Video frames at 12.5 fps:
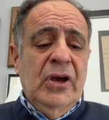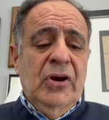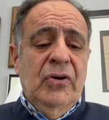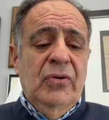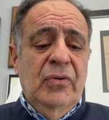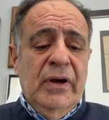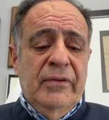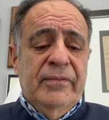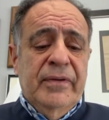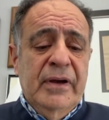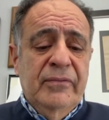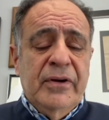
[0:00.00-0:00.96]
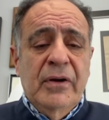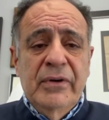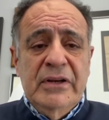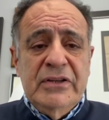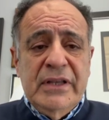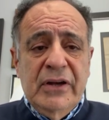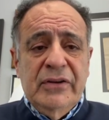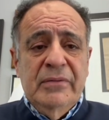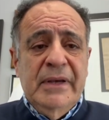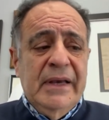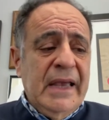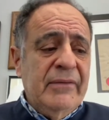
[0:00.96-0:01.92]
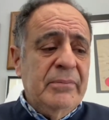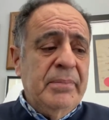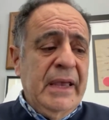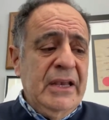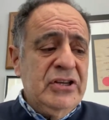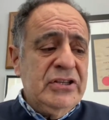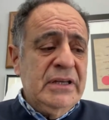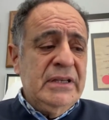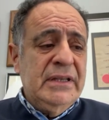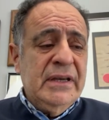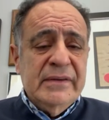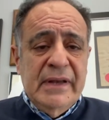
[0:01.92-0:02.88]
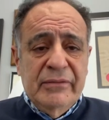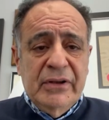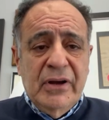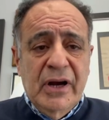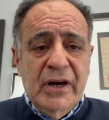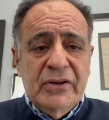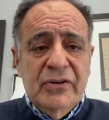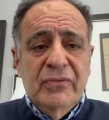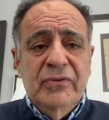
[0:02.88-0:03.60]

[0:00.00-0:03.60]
who have reached out to me. I have a patient, doesn't have a doctor.